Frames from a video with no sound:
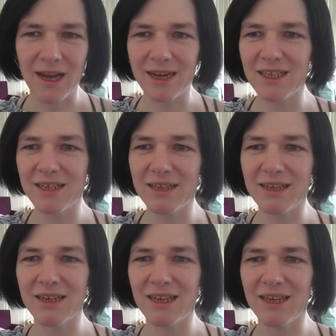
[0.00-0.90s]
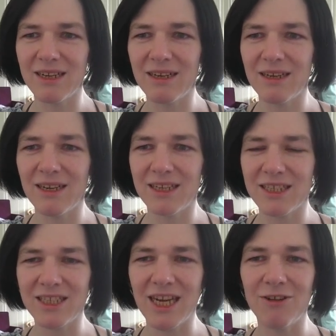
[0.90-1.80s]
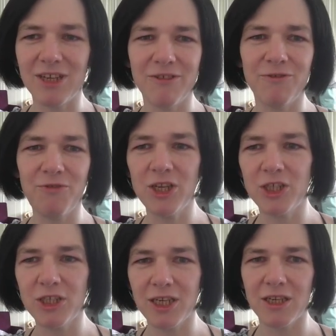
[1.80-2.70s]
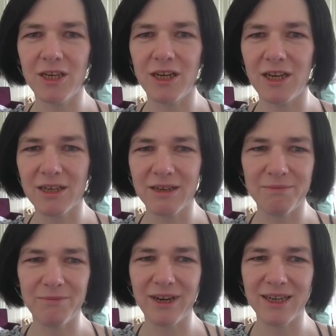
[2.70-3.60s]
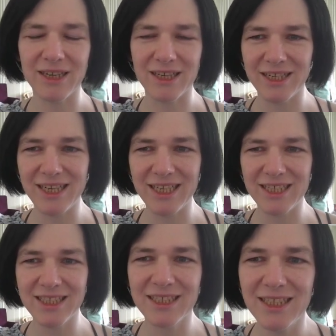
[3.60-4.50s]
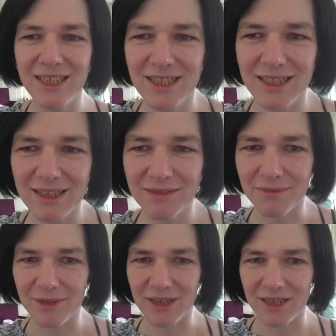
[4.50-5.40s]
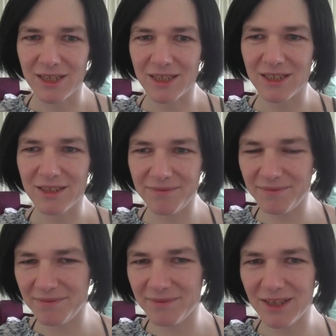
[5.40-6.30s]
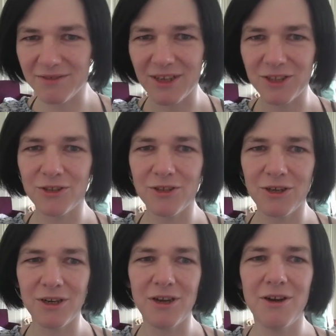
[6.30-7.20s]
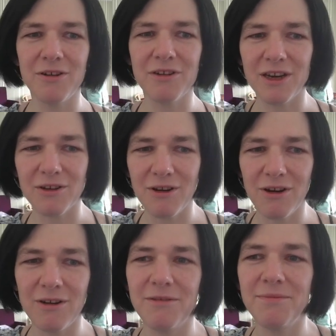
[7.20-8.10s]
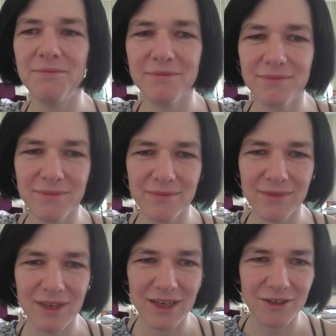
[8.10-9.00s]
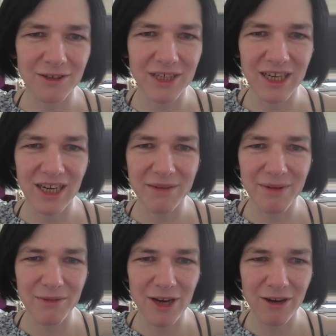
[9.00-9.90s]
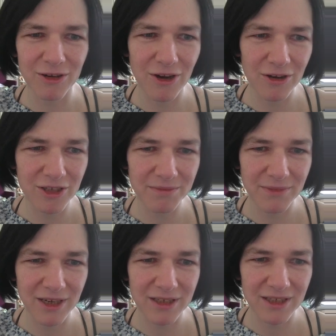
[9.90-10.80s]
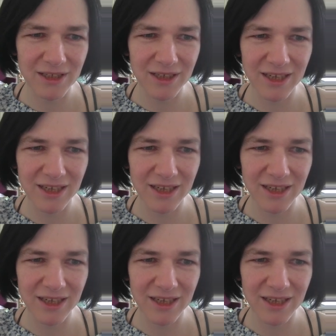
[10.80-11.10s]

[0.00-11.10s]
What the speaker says: I think as a child I finished it, like playing at this, but it was so long ago. I don't really remember how it looked, but